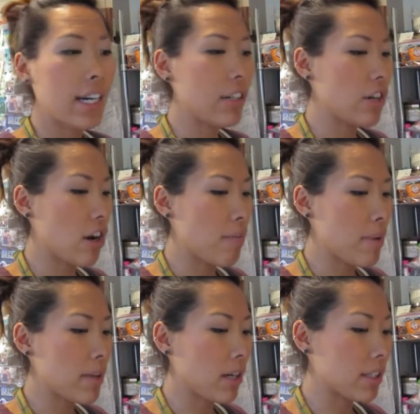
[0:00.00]
I don't know
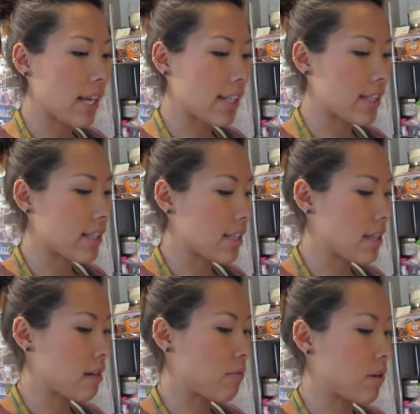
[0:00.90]
maybe I'll test to
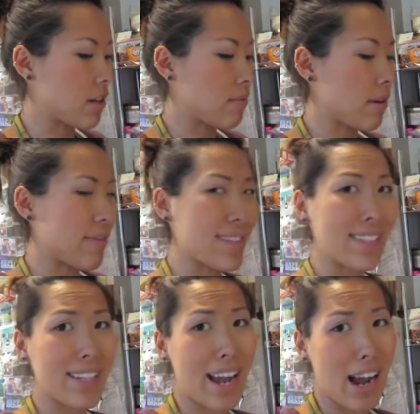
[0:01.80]
the one of the muffins
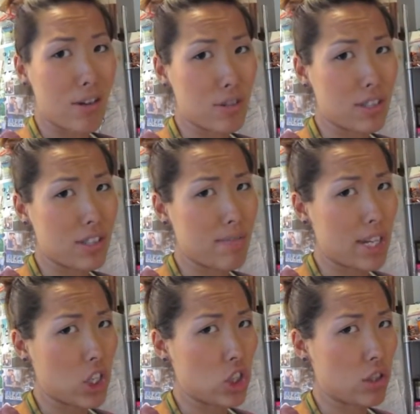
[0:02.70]
now just to
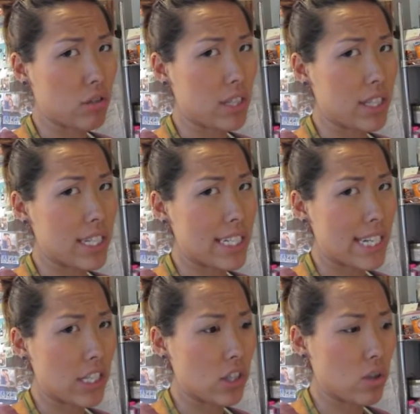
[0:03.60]
make sure that they
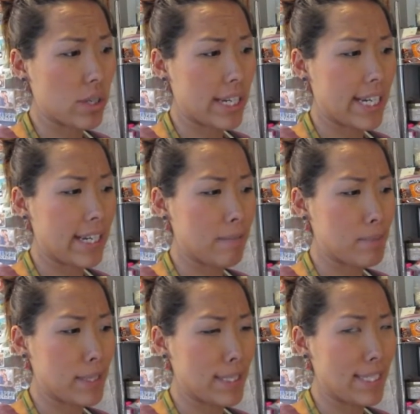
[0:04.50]
taste okay
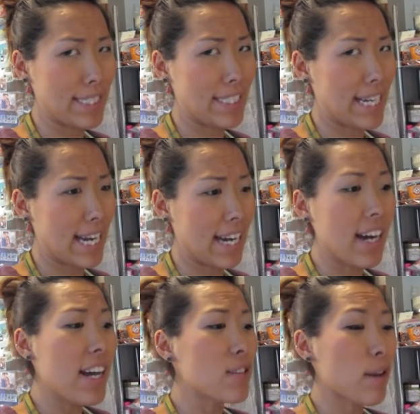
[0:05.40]
but yeah
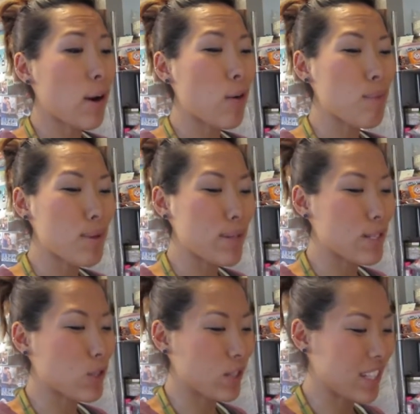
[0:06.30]
so I hope you
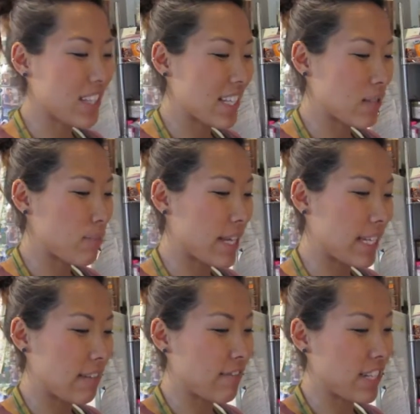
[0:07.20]
enjoyed this
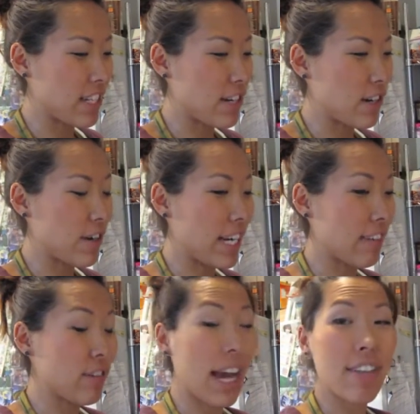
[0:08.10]
baking video and
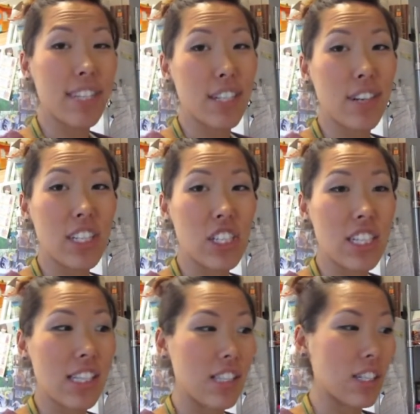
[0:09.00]
if you have any
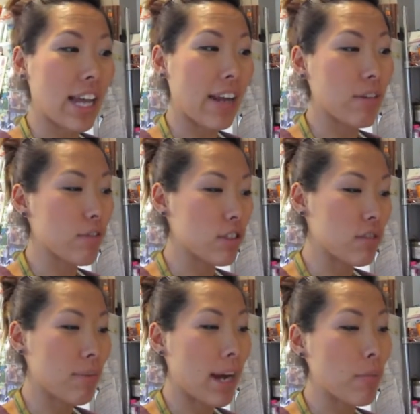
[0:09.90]
questions you can head over to
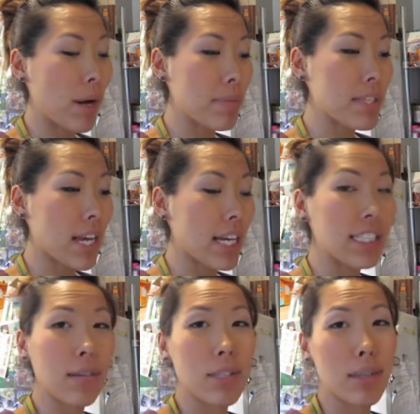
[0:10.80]
my website
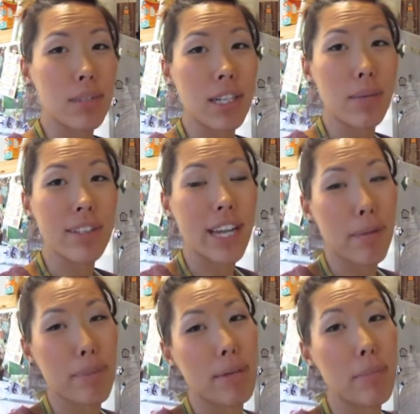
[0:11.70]

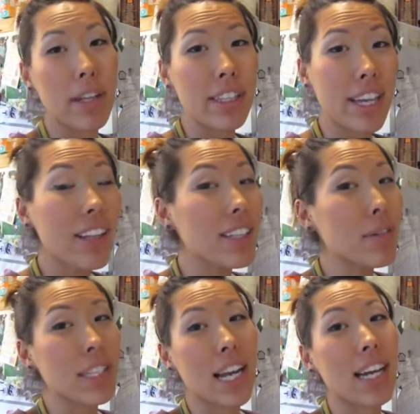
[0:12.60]
www.babybellykelli
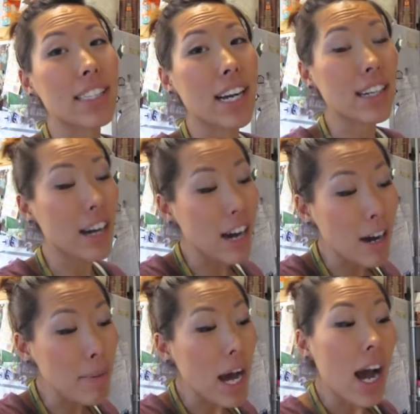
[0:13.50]
with an i.com